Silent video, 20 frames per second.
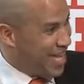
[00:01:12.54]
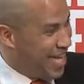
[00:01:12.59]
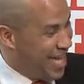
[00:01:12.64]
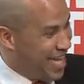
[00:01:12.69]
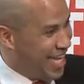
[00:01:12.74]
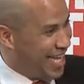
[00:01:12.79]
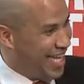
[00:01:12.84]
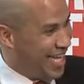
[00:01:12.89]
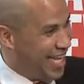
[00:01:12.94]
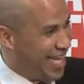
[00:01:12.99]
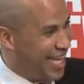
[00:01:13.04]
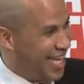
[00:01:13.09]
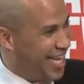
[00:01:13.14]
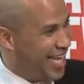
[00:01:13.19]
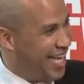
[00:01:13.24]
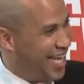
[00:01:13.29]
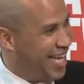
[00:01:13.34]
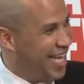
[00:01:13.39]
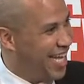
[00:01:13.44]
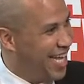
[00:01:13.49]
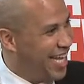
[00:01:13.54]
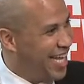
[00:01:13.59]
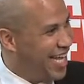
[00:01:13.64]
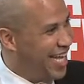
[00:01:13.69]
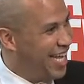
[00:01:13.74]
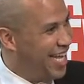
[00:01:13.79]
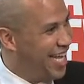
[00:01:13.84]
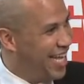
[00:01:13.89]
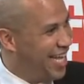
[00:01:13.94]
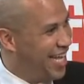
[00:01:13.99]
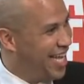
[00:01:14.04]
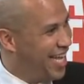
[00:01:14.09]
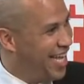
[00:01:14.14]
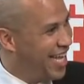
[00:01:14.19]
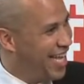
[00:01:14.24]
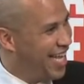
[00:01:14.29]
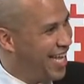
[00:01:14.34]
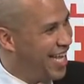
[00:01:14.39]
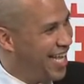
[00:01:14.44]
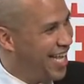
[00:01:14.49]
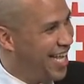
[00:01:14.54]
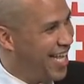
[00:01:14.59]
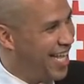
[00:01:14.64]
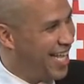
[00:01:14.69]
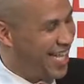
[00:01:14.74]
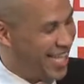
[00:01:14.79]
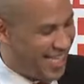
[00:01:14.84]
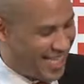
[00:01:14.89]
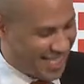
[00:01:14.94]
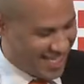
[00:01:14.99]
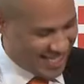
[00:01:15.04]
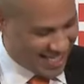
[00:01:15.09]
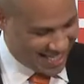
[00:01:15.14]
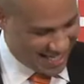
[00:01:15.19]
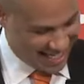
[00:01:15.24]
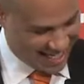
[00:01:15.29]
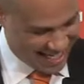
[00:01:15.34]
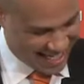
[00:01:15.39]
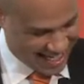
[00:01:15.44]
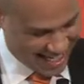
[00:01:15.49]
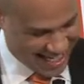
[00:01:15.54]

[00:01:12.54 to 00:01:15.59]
(silence)